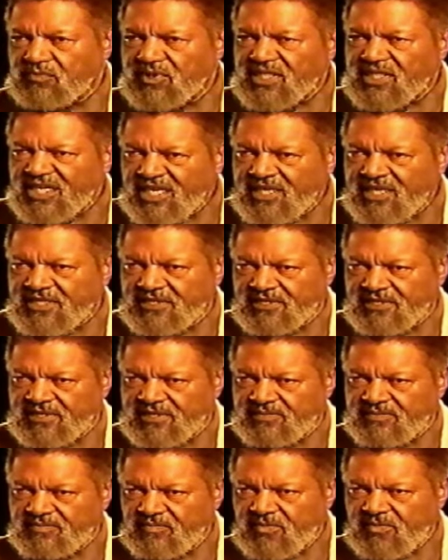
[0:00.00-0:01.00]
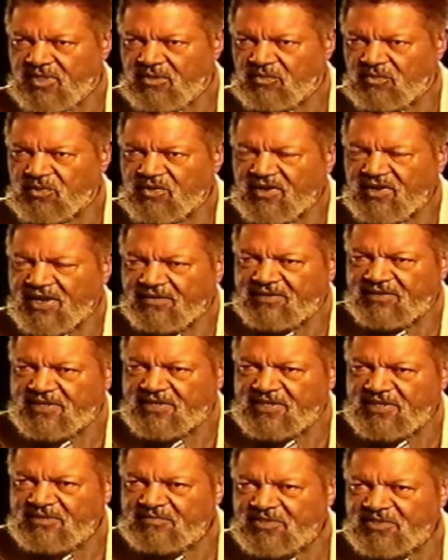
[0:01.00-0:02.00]
with Guns, we were having
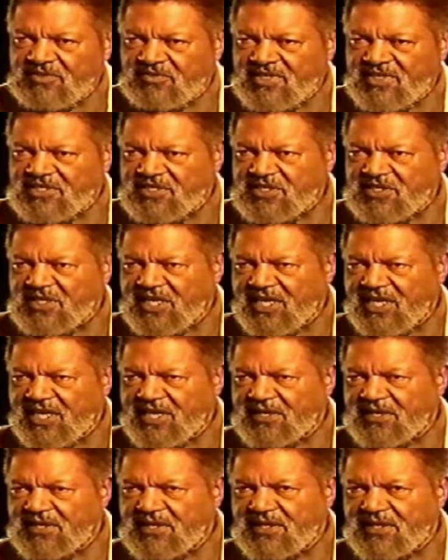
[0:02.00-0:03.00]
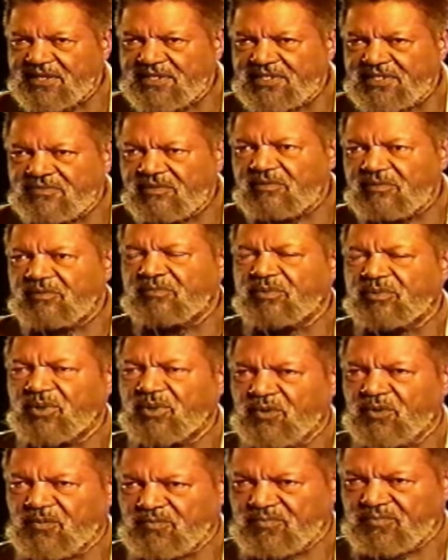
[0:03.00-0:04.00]
a demonstration at a swimming
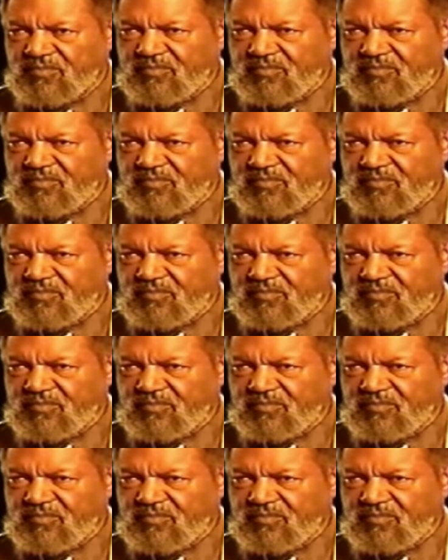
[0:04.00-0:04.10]
pool.